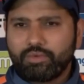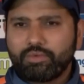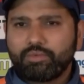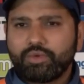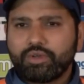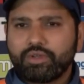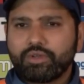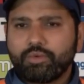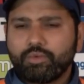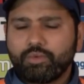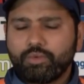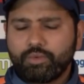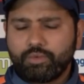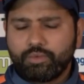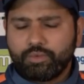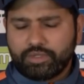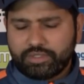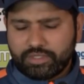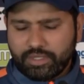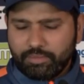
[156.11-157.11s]

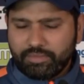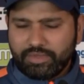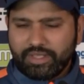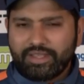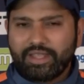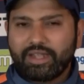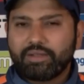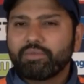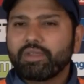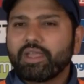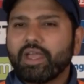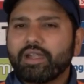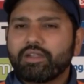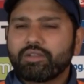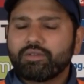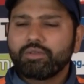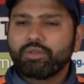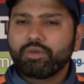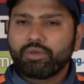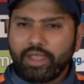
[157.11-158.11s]
was something that we
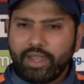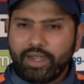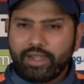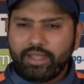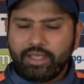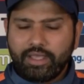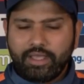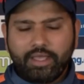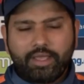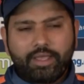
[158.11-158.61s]
had to look at.